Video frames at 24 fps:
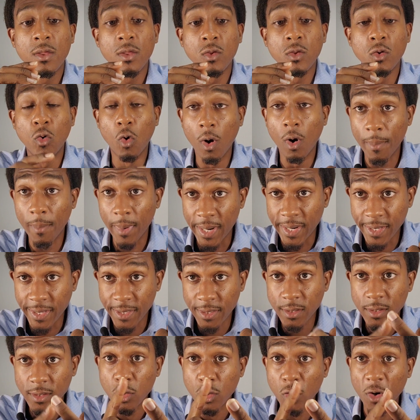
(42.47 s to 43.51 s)
your money,
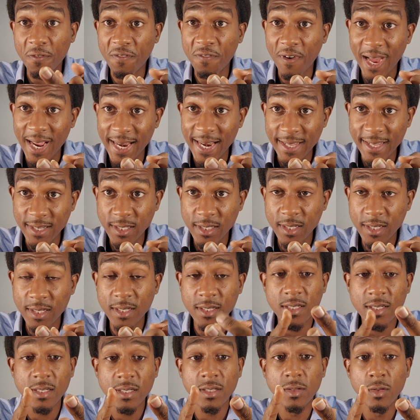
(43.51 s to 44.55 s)
your
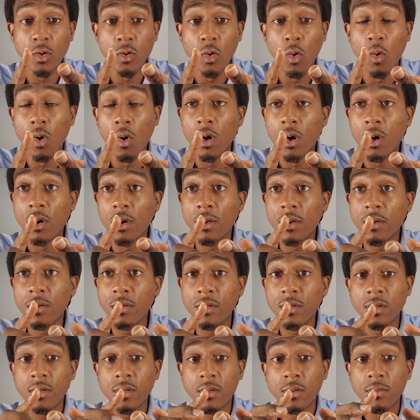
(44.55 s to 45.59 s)
finances, your
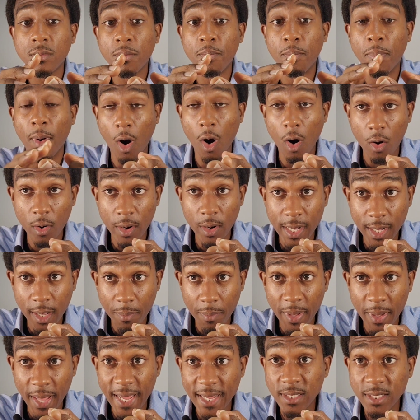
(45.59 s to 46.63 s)
borrowing
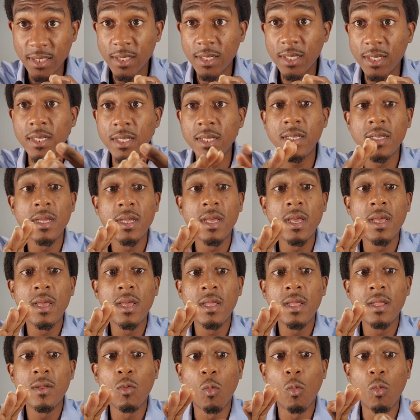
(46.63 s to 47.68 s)
capacity,
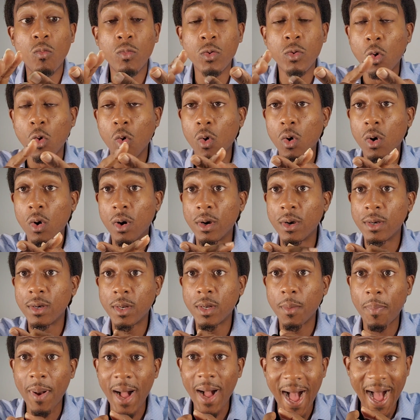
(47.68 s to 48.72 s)
your
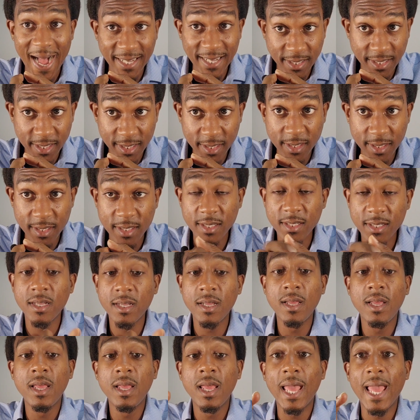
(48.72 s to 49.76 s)
deposits,
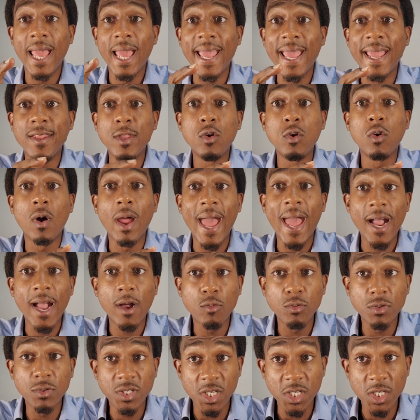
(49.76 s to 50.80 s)
and your
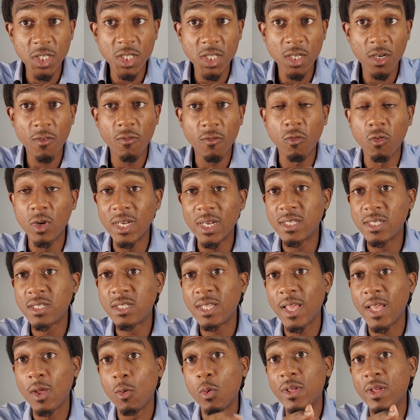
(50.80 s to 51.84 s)
acquisition of real
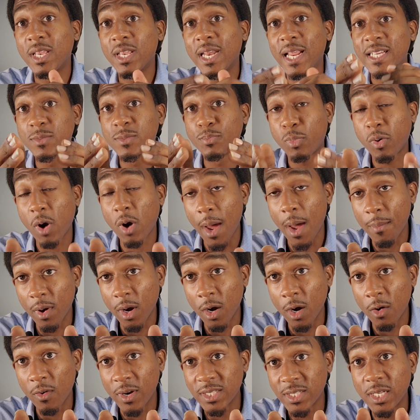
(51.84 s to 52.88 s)
estate, whether that's
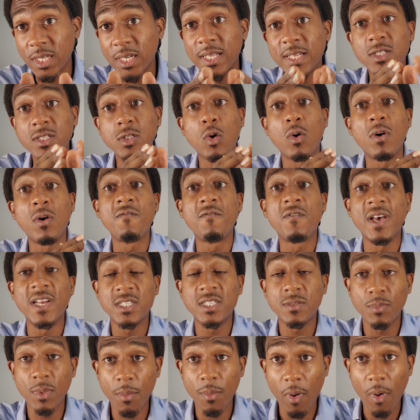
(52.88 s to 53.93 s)
primary residence or
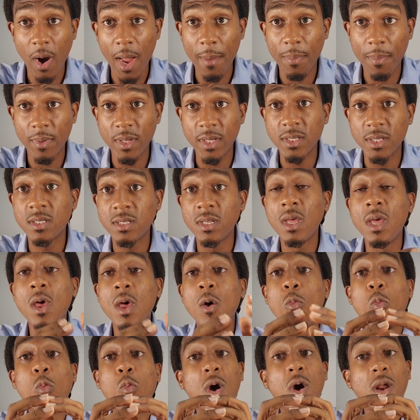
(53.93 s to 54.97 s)
investment properties.
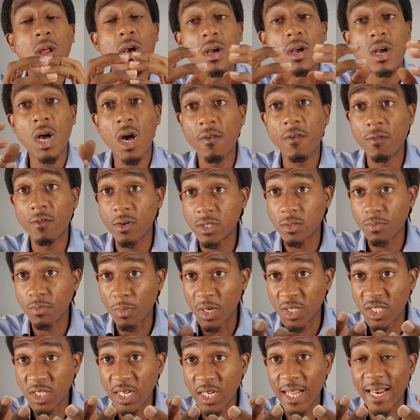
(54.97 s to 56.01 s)
We're going to cover as
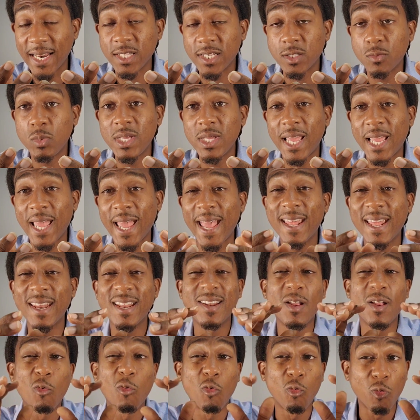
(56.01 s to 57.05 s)
much of that as we can
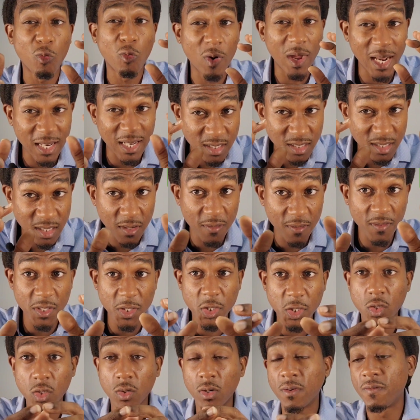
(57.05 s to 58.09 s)
in a relatively
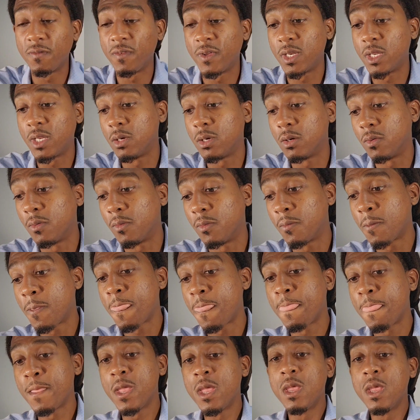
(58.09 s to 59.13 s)
short video.
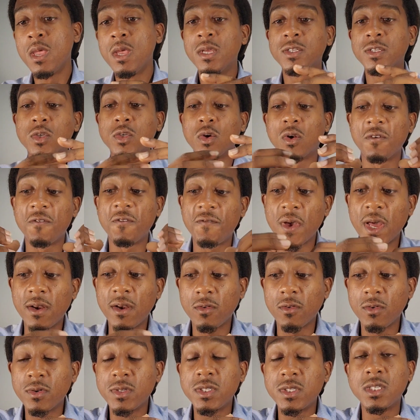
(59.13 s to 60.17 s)
So the
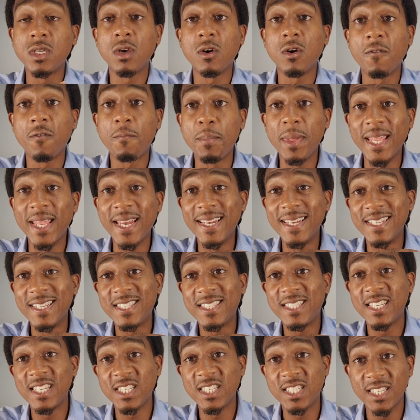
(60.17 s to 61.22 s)
Federal Reserve made a
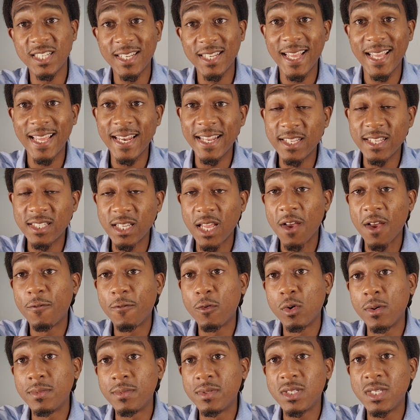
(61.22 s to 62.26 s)
decision in its
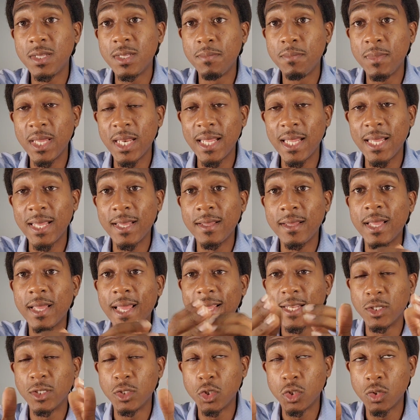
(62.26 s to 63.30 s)
FOMC meeting
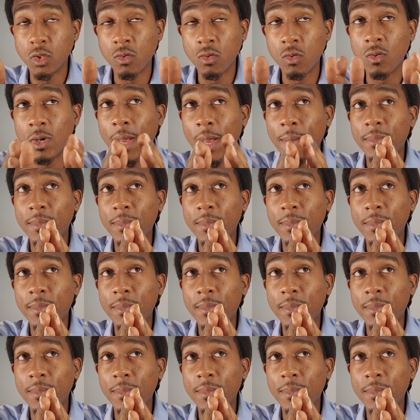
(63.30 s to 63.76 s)
in June, I